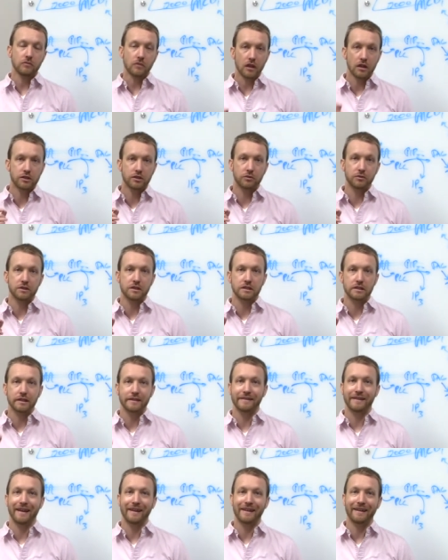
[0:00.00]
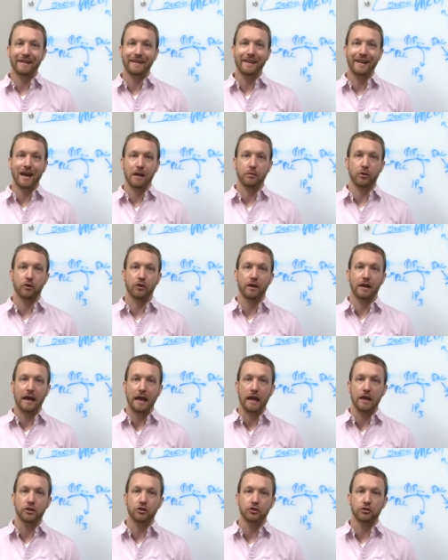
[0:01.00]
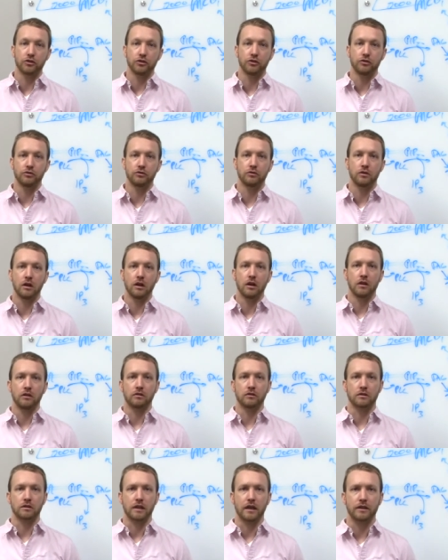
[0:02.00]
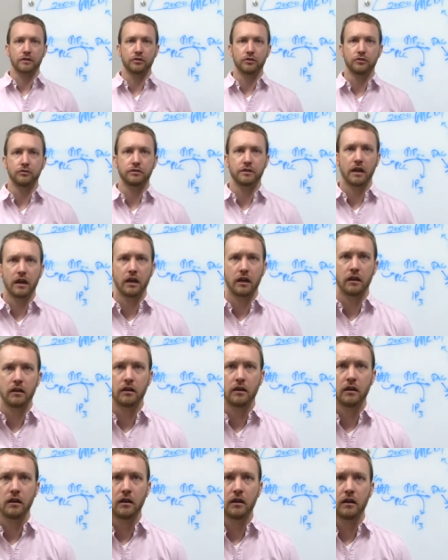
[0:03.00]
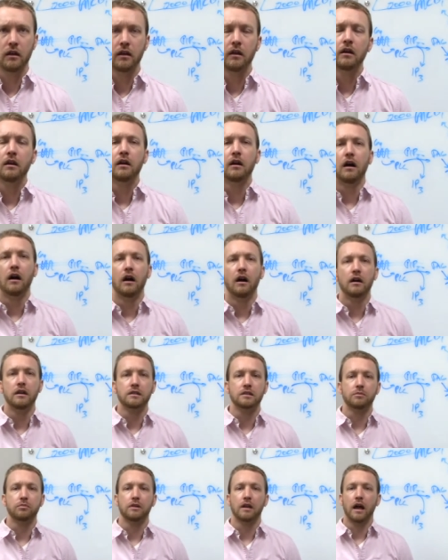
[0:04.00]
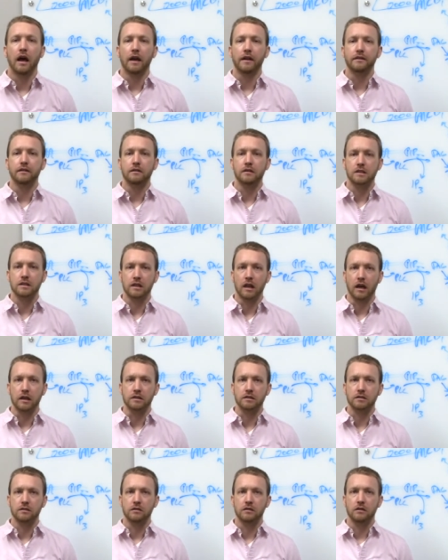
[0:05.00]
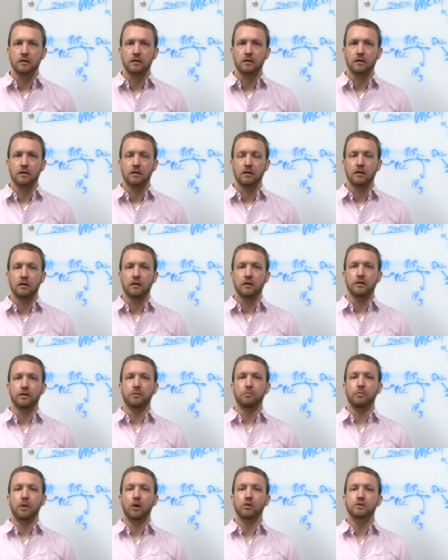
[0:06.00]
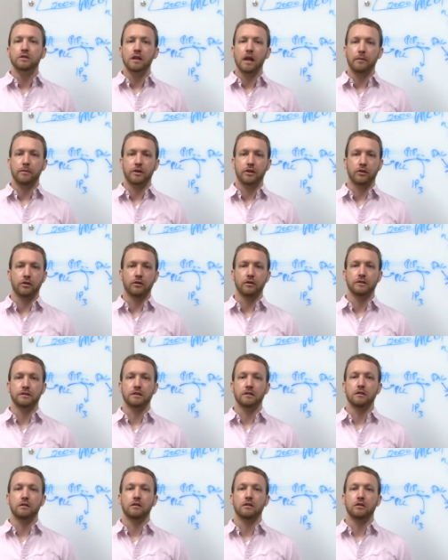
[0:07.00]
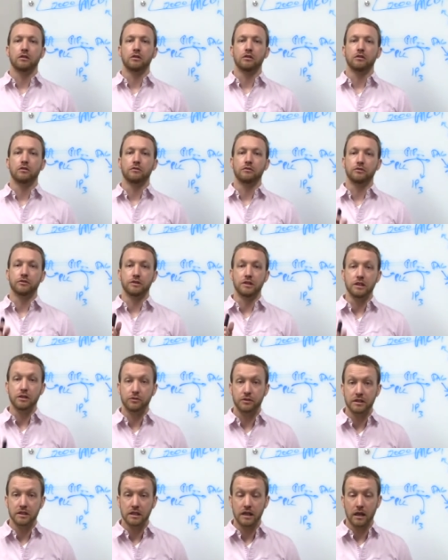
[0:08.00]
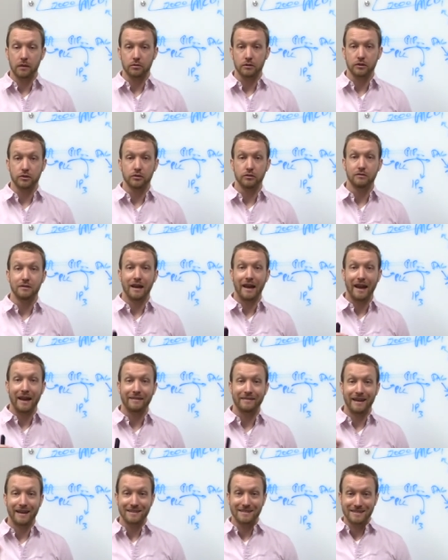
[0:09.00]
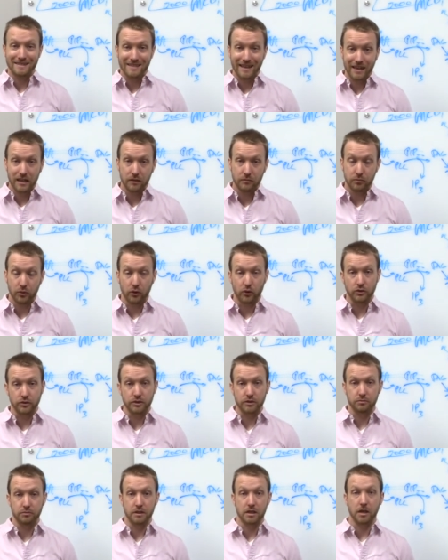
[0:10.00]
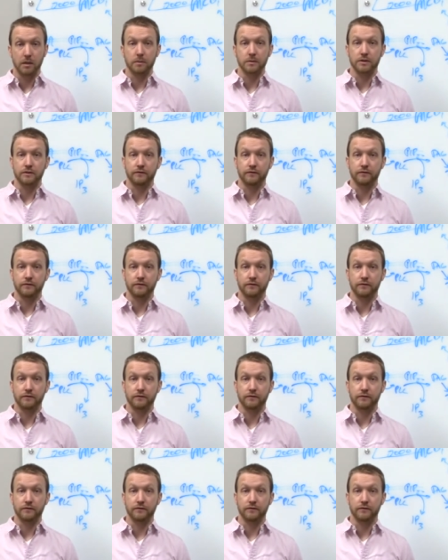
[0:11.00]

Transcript: So when the synthetic cannabinoid, HU looks like 210, uh, is applied to the slice. The postsynaptic currents decrease in amplitude, and that second pulse becomes